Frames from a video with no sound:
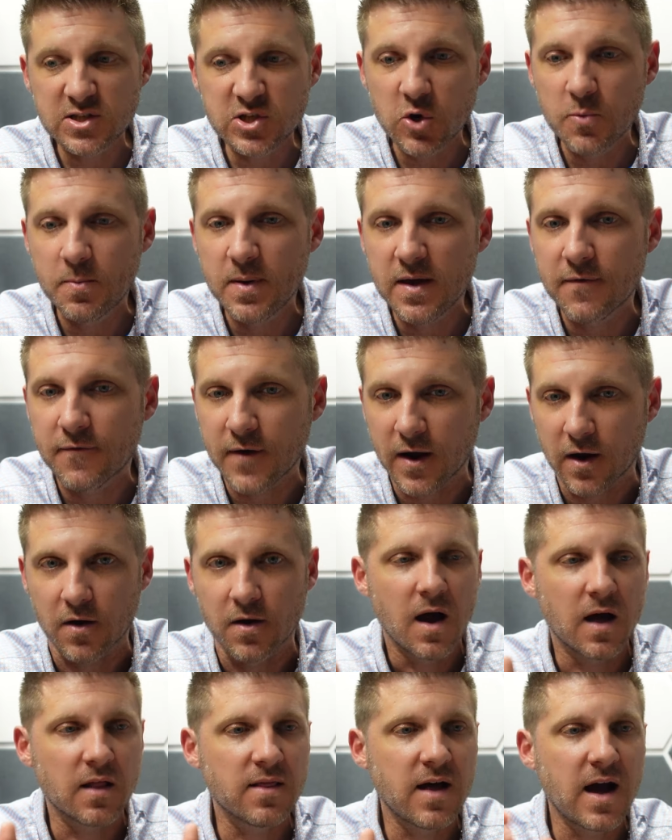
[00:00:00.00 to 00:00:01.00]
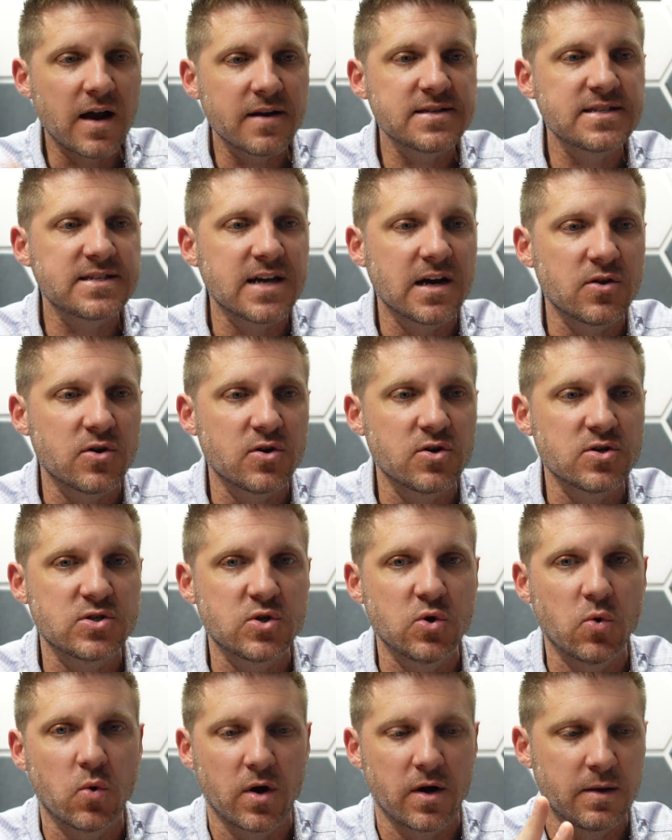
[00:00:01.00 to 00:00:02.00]
to be fair, a lot of sellers
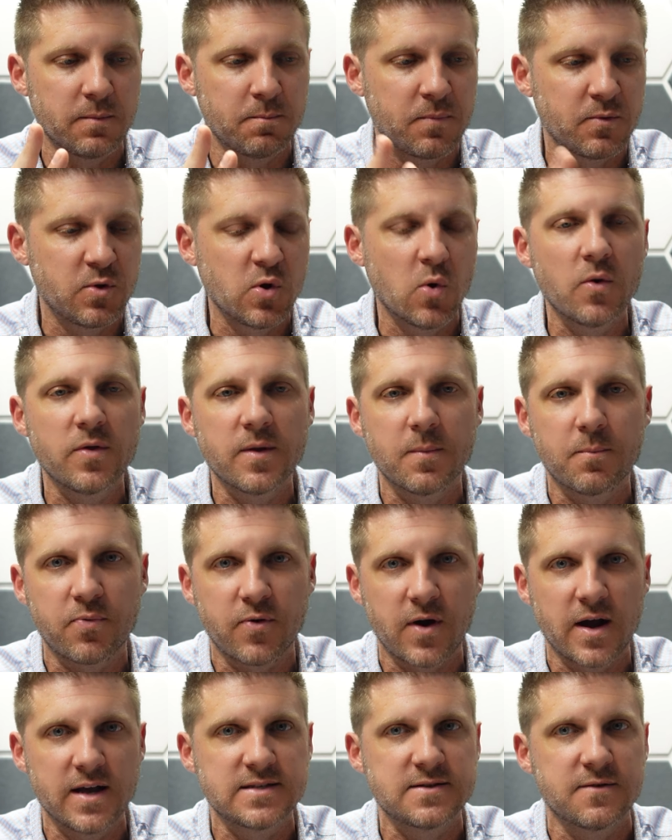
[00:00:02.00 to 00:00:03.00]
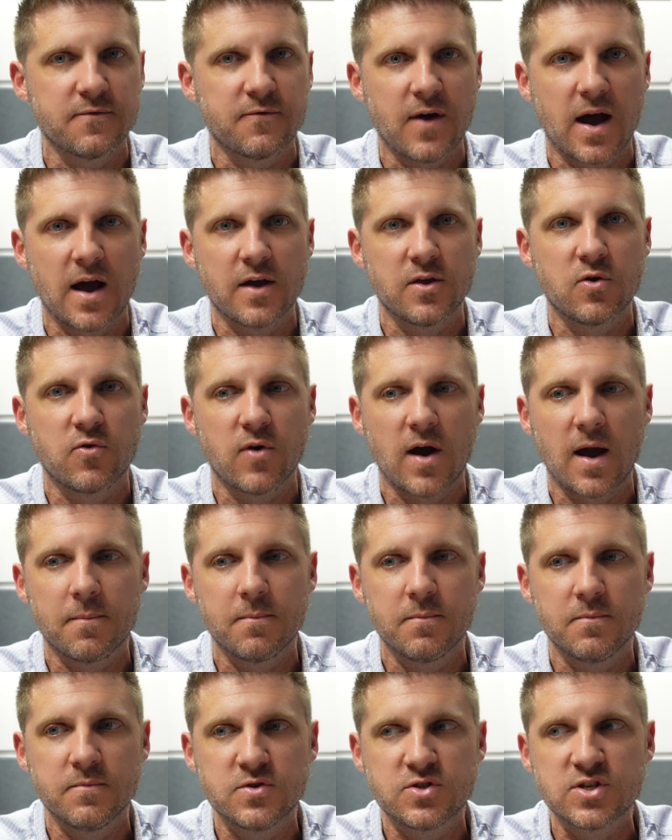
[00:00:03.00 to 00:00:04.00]
who are doing the price value grab,
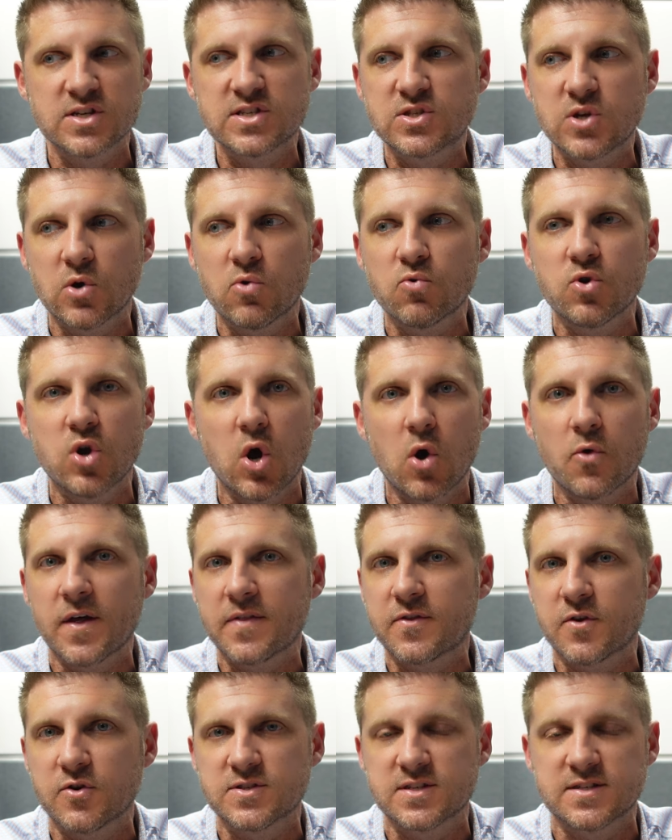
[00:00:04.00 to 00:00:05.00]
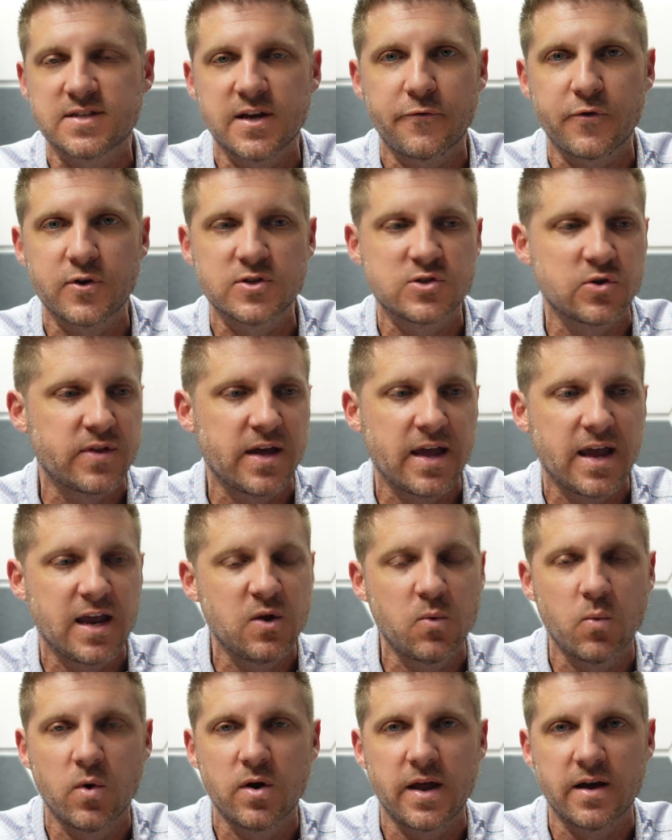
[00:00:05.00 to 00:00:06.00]
just don't know that there's a difference or that
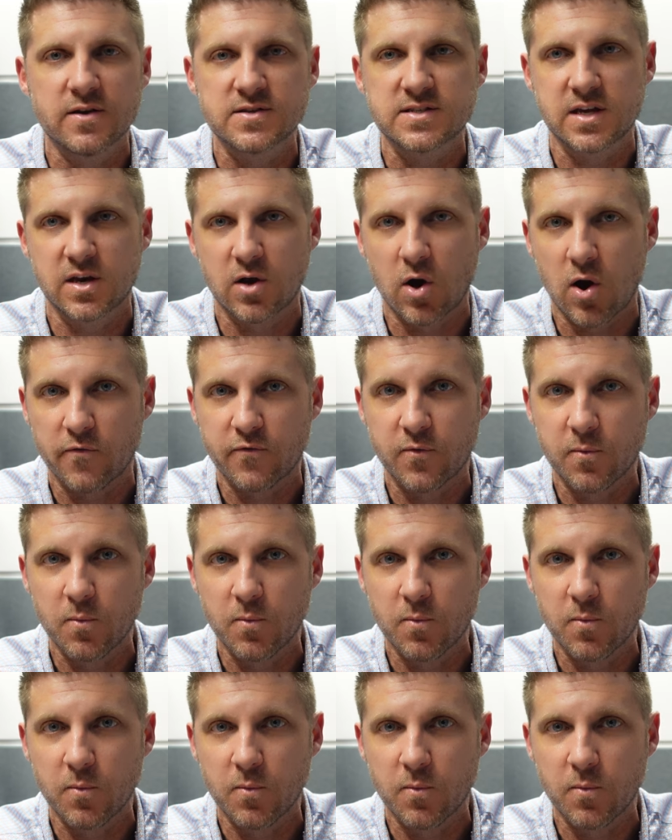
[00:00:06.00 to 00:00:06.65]
anyone else can offer